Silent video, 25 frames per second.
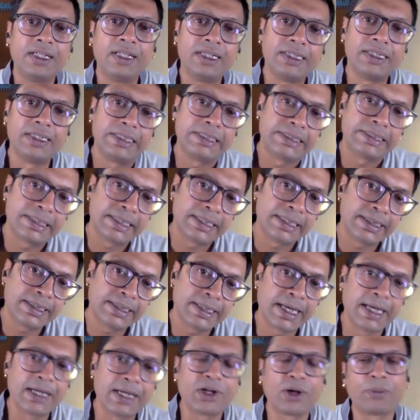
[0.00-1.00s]
It's a
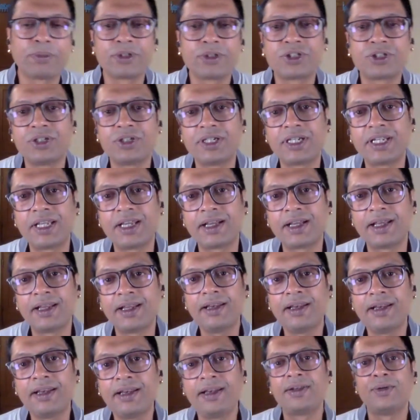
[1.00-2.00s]
great opportunity
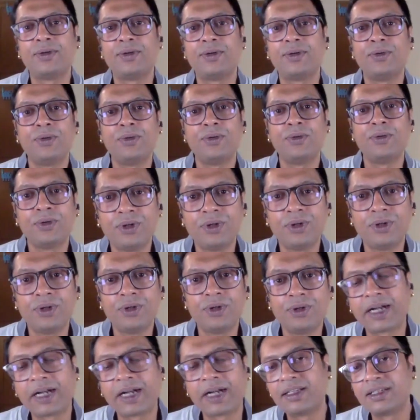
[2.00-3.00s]
again to
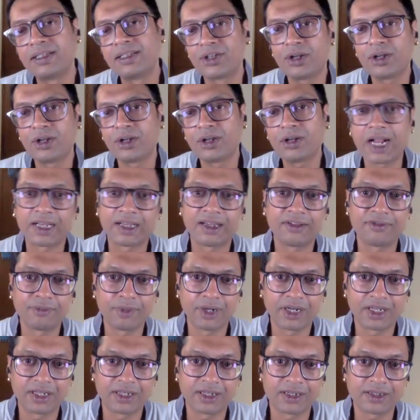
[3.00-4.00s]
practice your
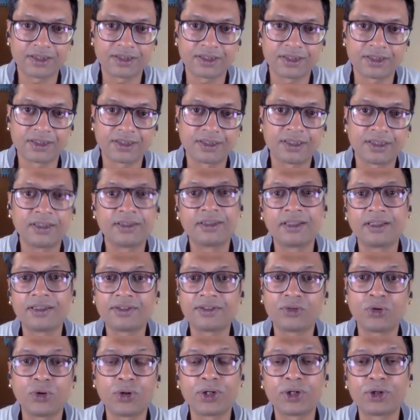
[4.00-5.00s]
active meditation. This
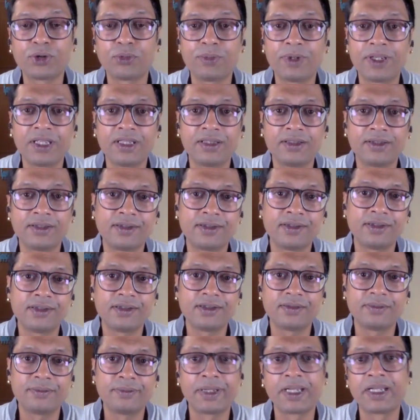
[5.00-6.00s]
is going to be
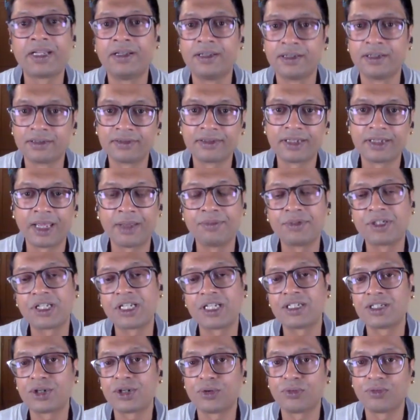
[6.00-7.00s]
the big game
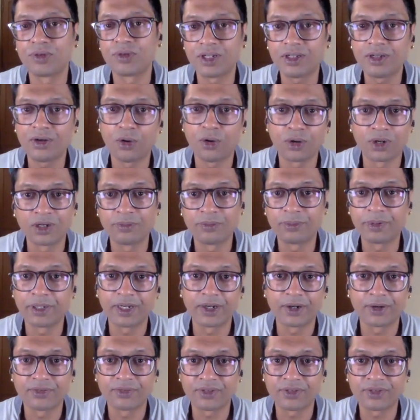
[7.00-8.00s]
changer over a longer
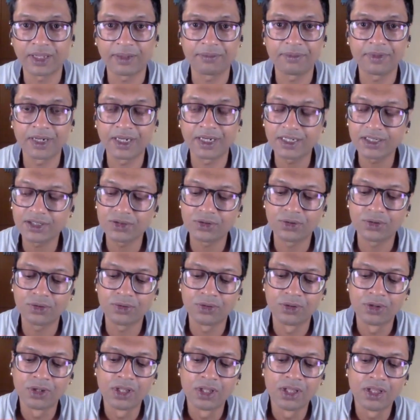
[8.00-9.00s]
period of time, right?
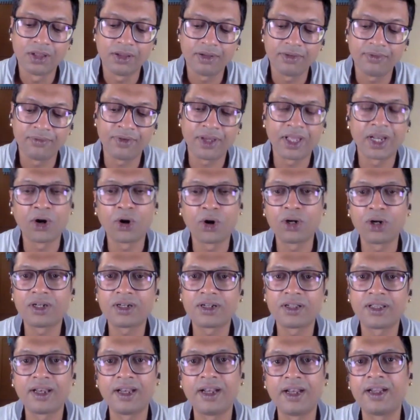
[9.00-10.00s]
So we are
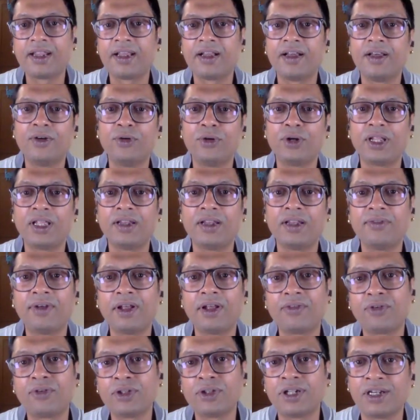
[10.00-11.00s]
not creating a routine
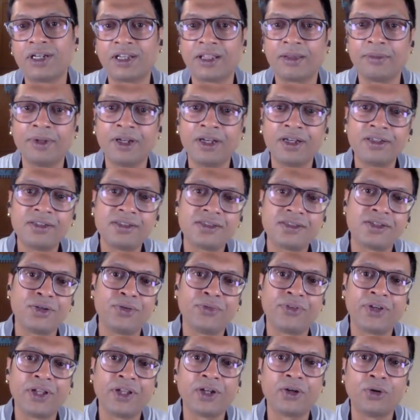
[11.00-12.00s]
where for 30 minutes
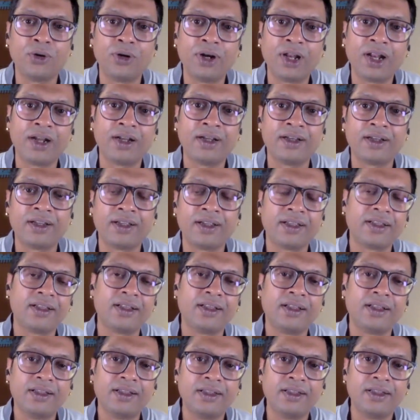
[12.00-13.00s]
you feel good and
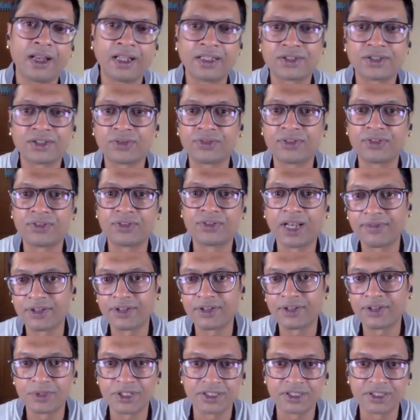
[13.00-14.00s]
the rest of the
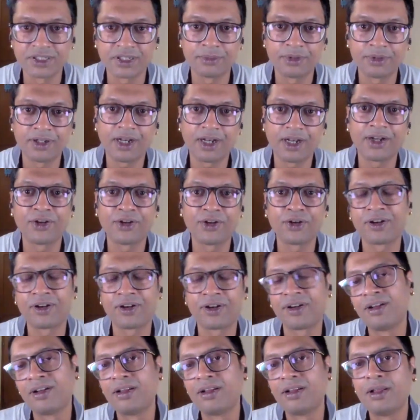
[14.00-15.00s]
life is miserable and your
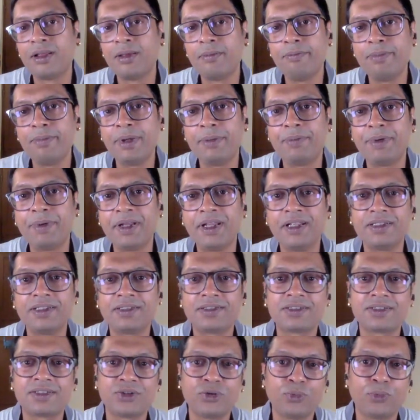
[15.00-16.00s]
BP
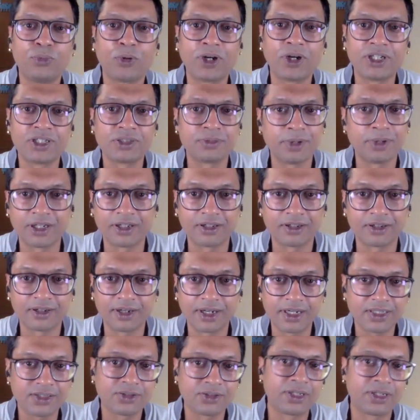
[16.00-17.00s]
is 2 points better,
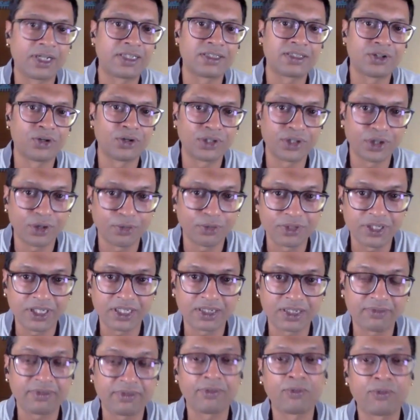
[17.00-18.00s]
right? So that's not the objective.
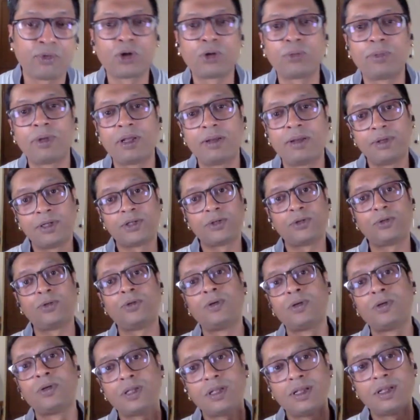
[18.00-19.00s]
We want to be able
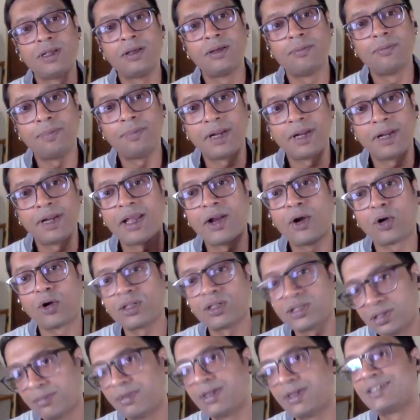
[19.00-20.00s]
to bring an
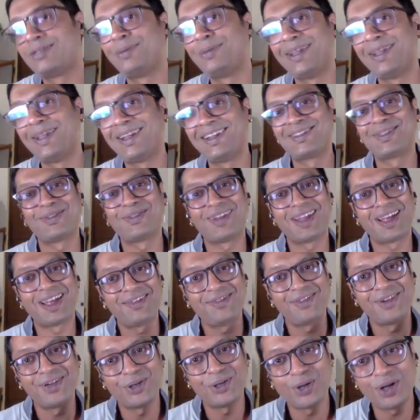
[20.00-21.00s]
awesome experience of
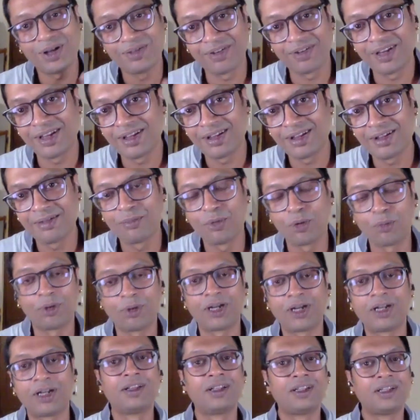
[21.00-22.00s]
life into every
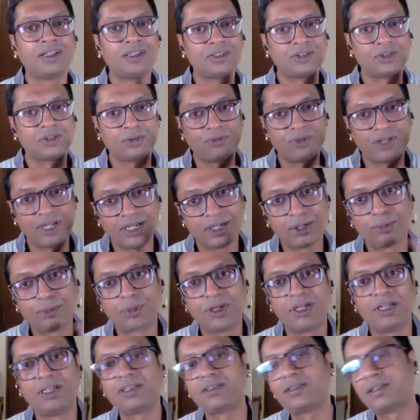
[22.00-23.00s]
moment. So we need to
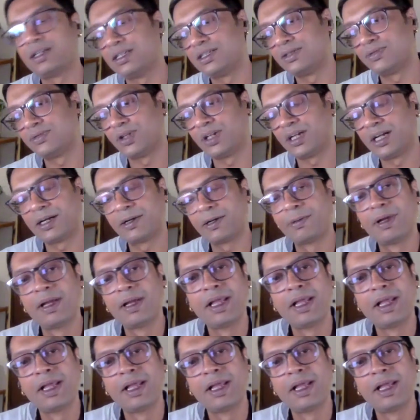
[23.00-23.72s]
build the skills for that.